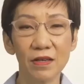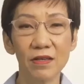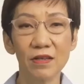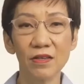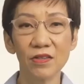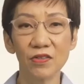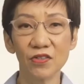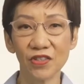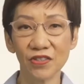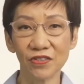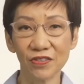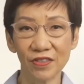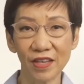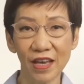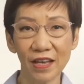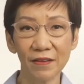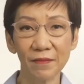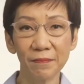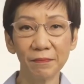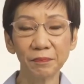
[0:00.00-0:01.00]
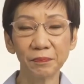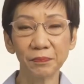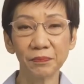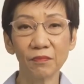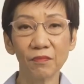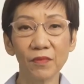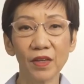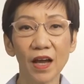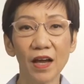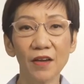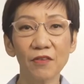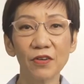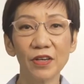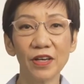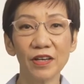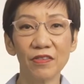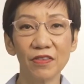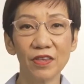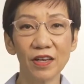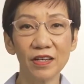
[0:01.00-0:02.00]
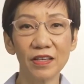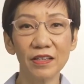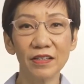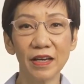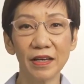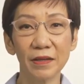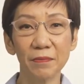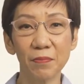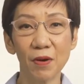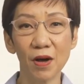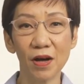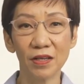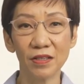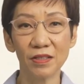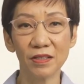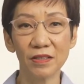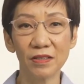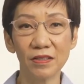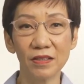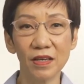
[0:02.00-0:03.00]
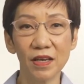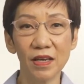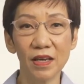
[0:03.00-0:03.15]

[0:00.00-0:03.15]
Since then, 139 parties